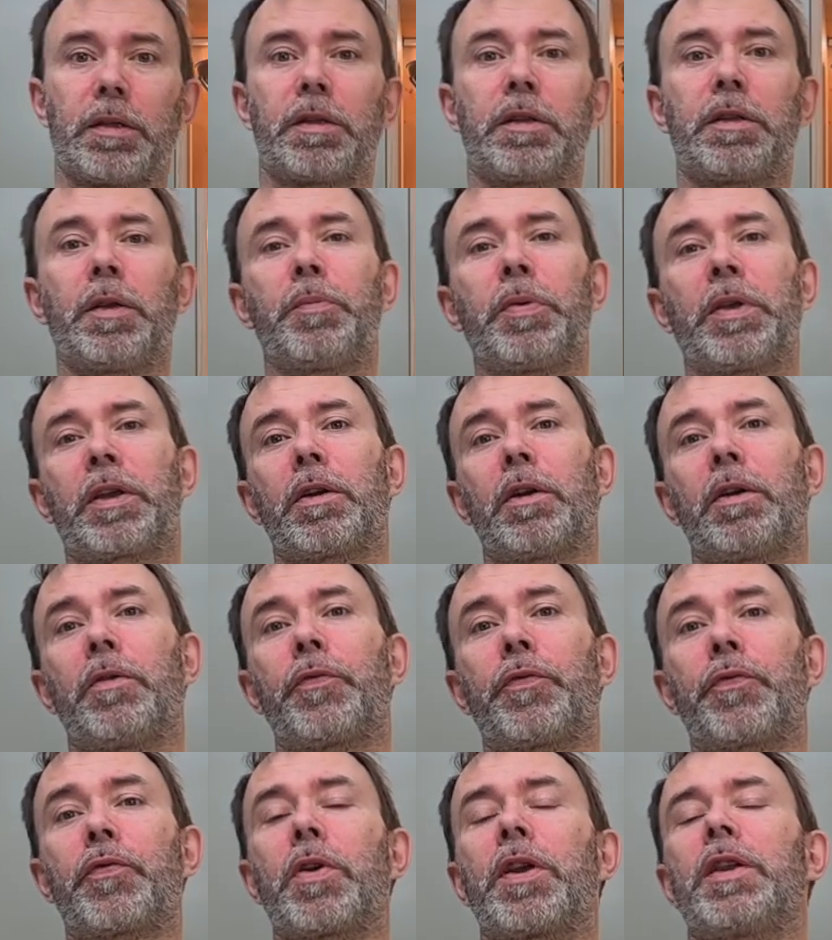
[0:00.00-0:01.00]
Typical
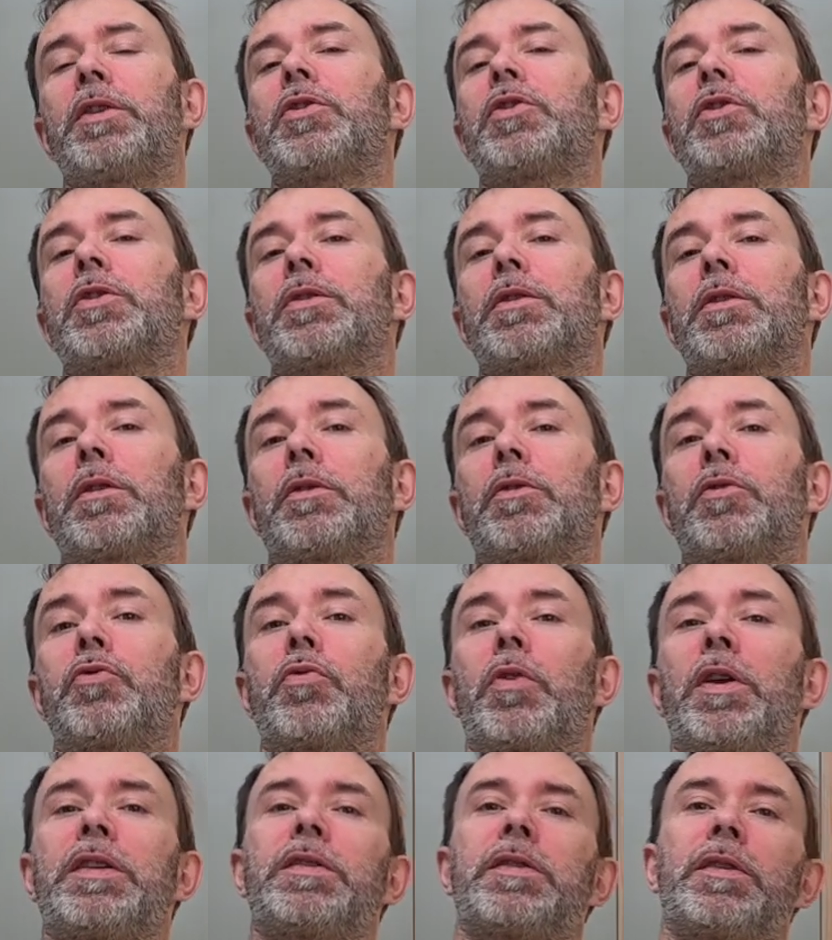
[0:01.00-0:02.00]
French
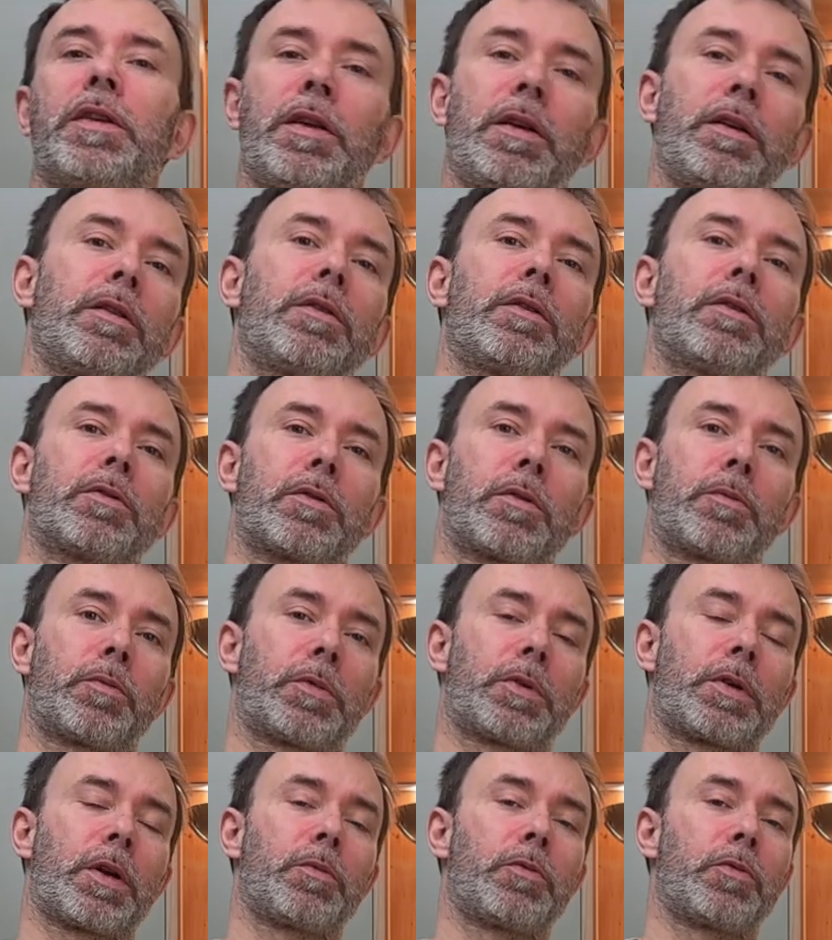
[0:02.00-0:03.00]
dressing,
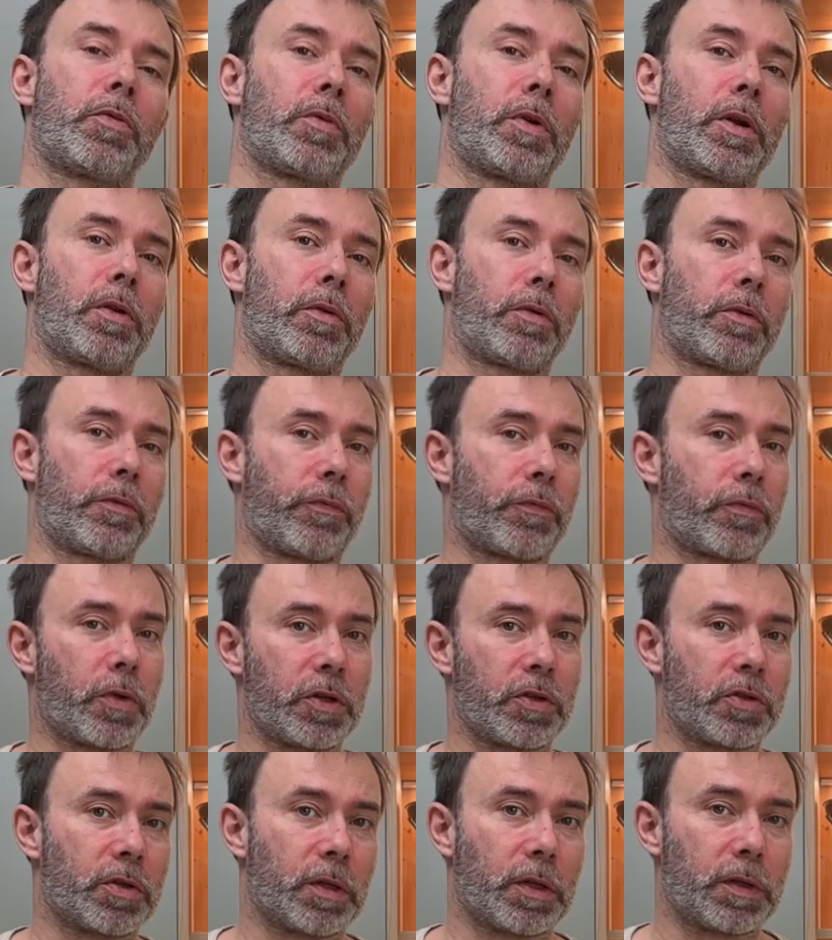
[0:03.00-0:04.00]
sometimes you will learn
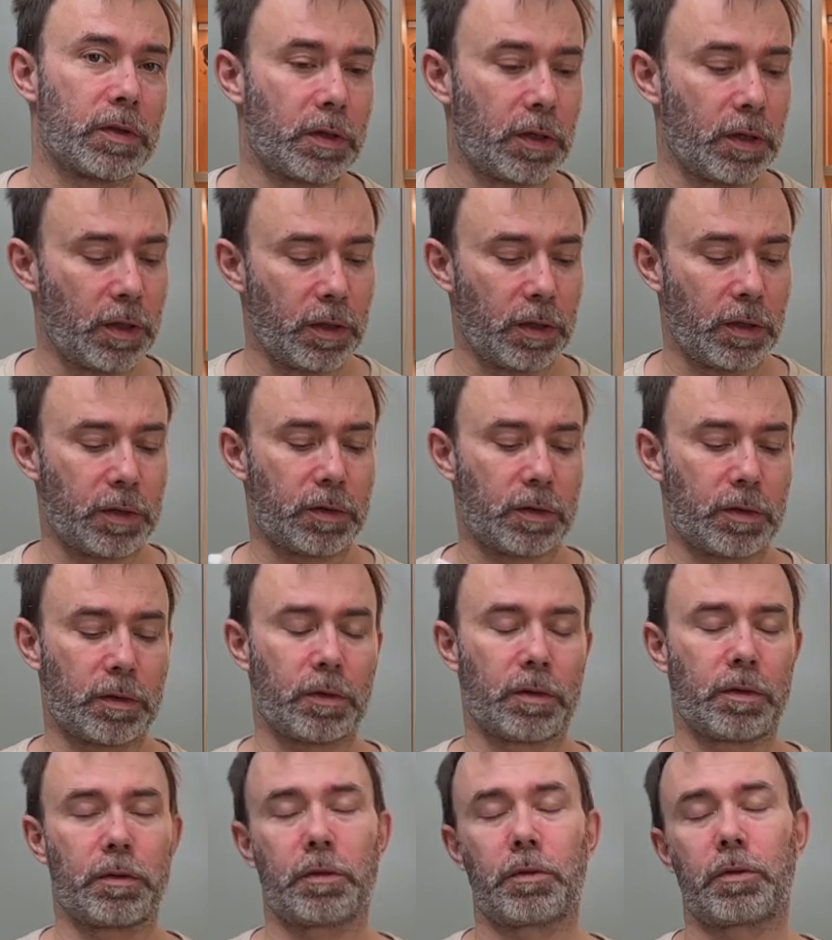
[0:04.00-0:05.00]
French dressing, it's
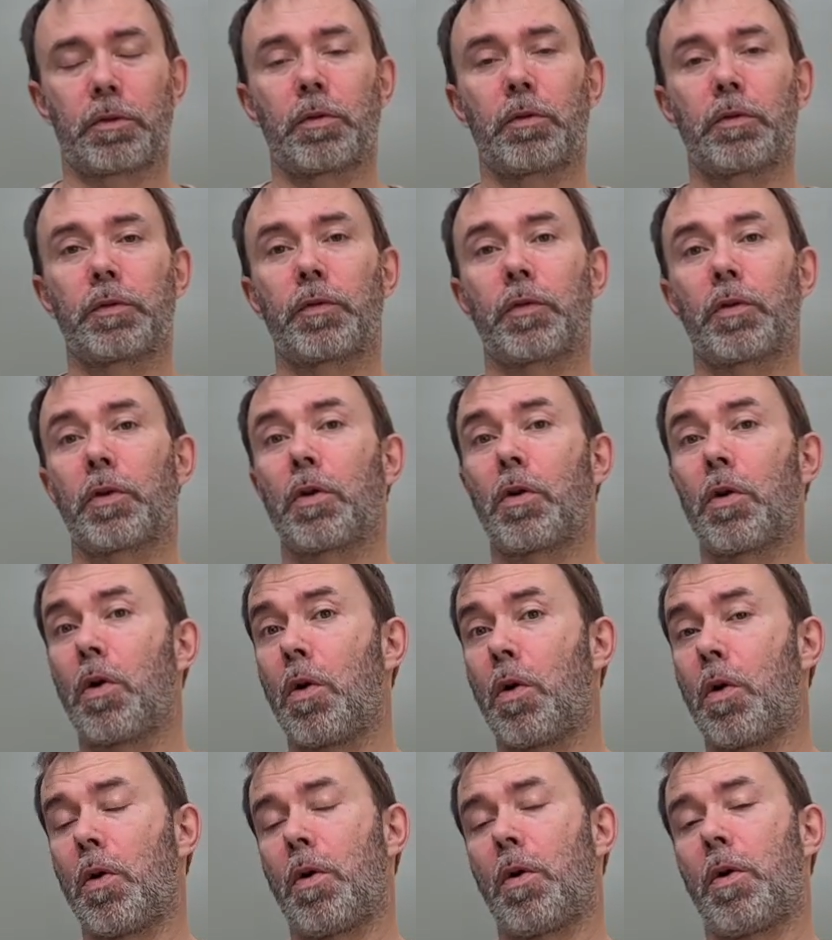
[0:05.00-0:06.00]
the sauce for
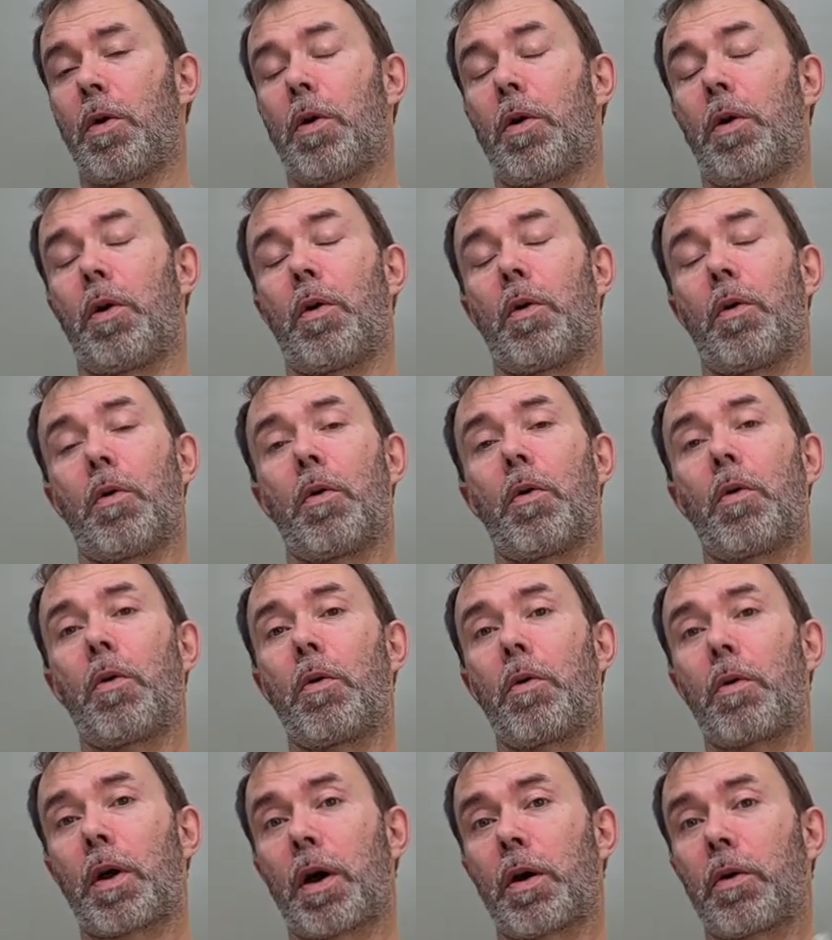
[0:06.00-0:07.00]

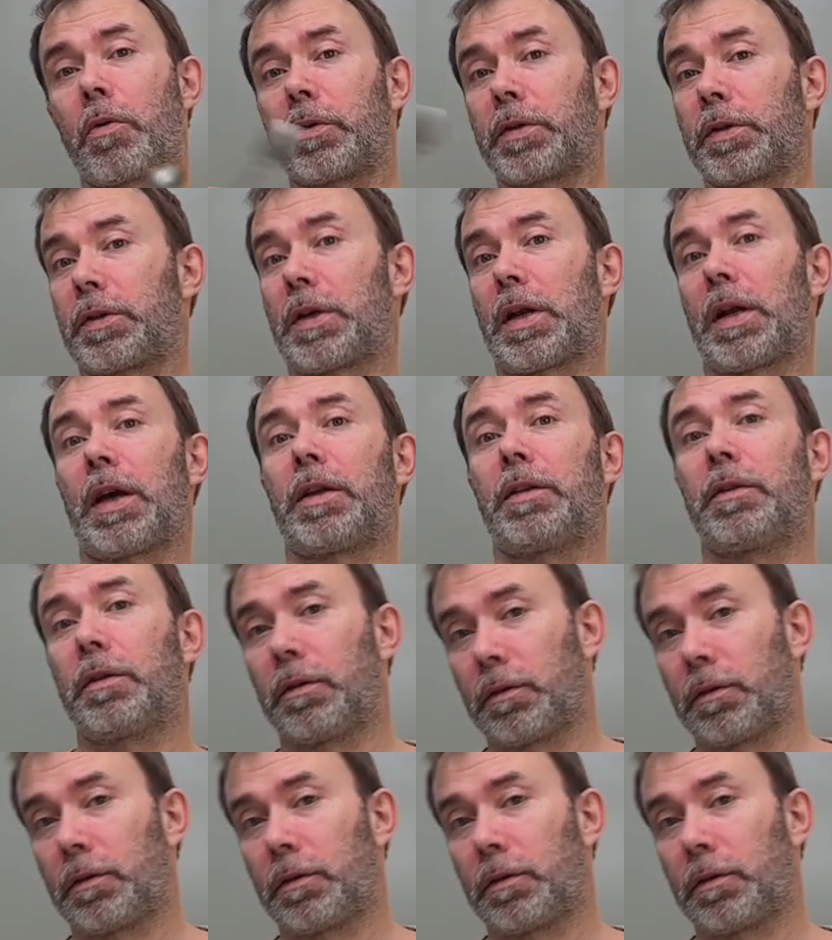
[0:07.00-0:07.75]
all our salad,